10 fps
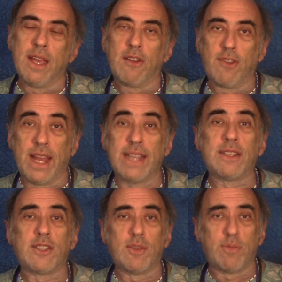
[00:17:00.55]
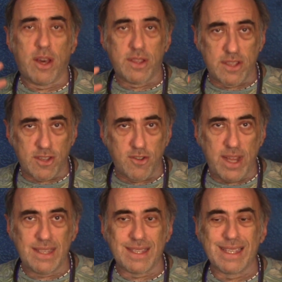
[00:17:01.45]
related to both
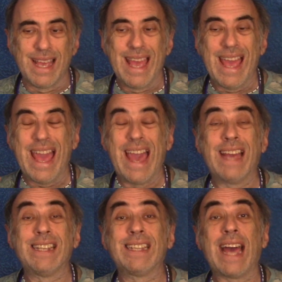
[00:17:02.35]
stress and